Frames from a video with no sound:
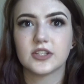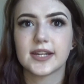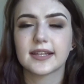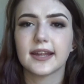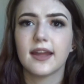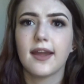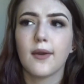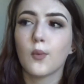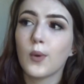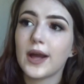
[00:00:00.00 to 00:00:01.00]
And she's like,
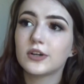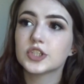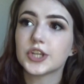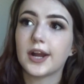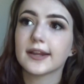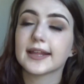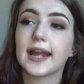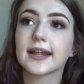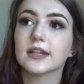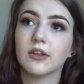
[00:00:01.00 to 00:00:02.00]
well, shots
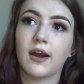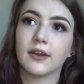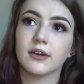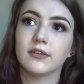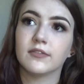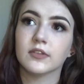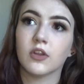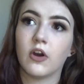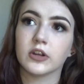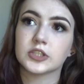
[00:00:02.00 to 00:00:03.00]
has a lot of
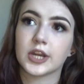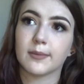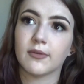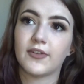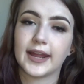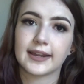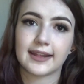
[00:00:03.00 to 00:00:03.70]
long-term effects,